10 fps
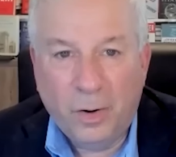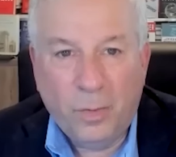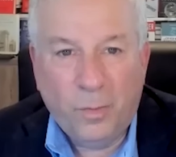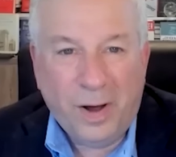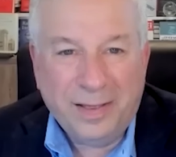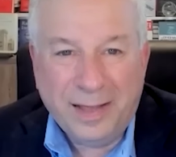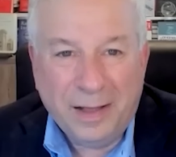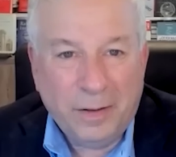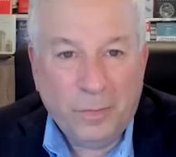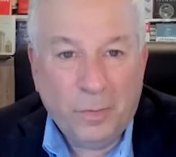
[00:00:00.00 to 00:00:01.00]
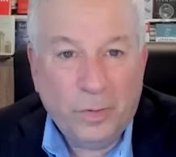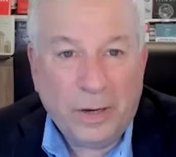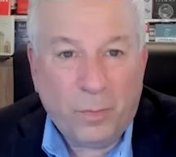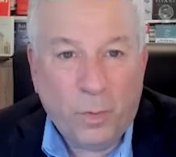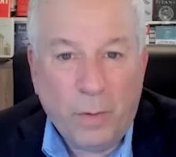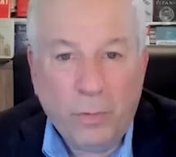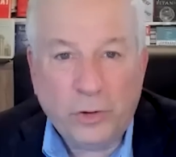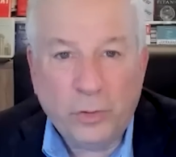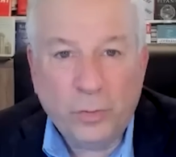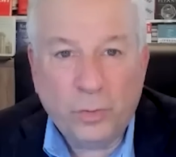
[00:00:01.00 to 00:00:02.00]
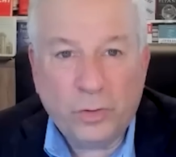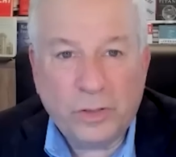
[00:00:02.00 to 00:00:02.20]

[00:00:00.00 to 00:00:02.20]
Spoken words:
Why would you,